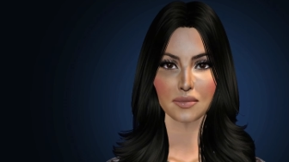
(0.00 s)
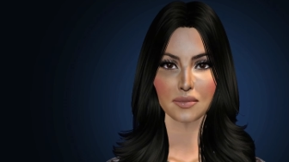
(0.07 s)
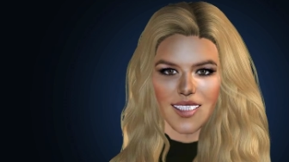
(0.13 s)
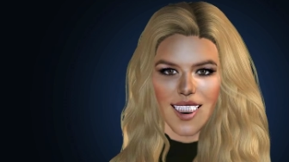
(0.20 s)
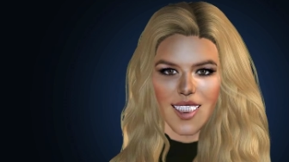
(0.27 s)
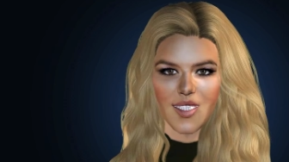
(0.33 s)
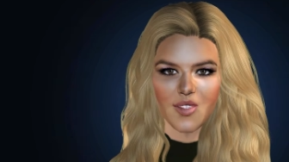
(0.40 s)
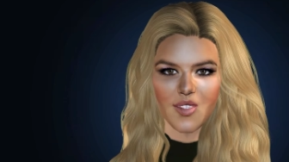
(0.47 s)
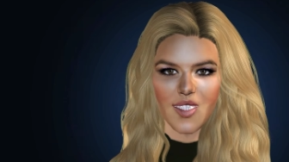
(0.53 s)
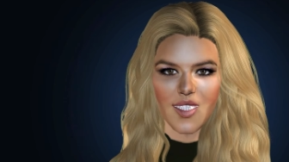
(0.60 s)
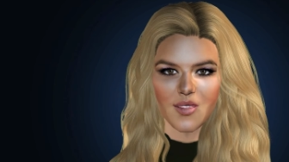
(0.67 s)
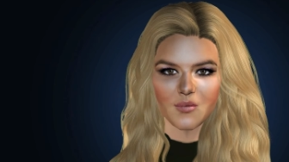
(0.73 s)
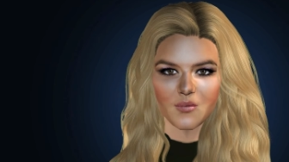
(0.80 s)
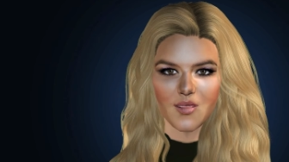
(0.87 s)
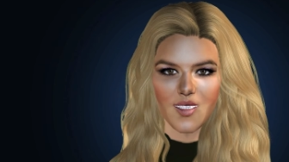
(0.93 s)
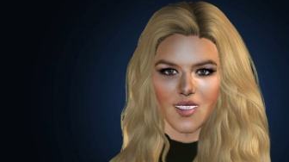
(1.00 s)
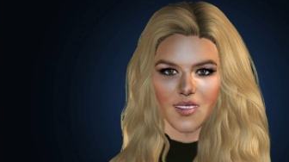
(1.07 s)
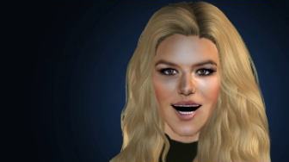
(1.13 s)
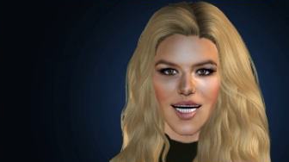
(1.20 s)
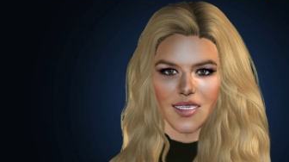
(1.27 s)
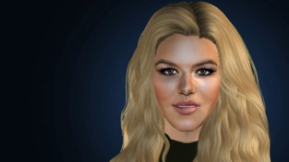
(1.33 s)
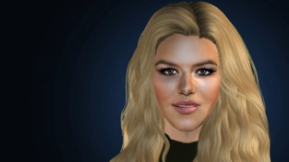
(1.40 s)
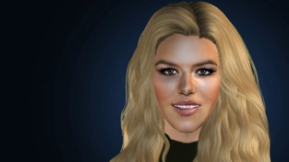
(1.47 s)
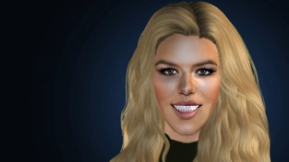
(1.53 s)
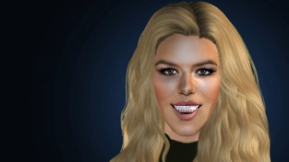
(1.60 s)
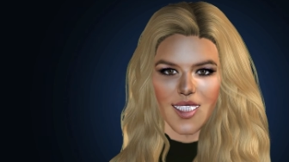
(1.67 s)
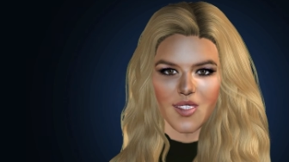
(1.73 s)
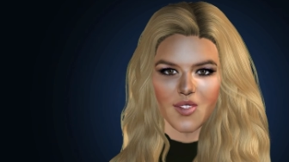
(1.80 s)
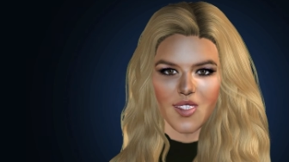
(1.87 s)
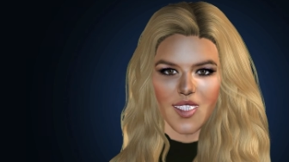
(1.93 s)
She's super talented and she
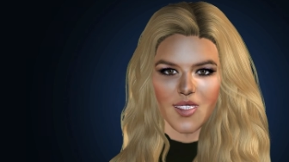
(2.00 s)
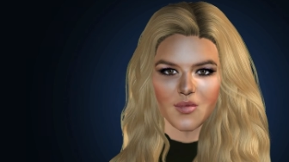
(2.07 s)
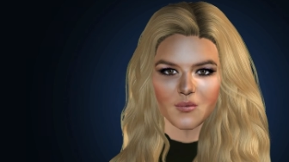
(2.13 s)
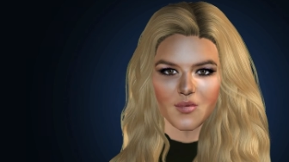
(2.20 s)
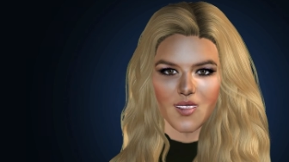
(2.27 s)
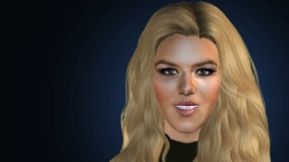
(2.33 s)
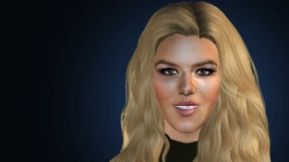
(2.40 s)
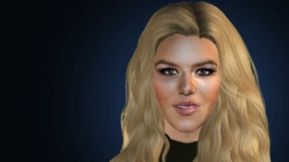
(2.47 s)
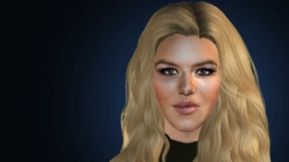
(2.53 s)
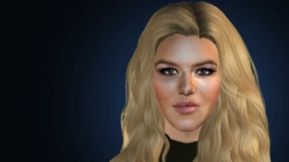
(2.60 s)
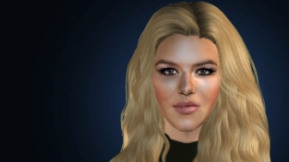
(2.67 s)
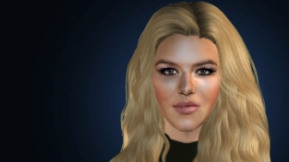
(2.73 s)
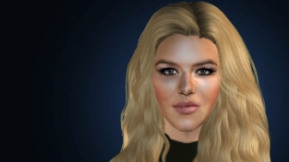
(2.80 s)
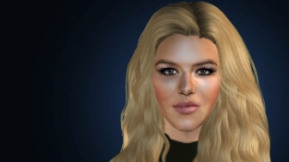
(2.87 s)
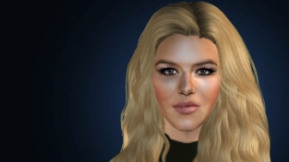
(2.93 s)
knows what she wants.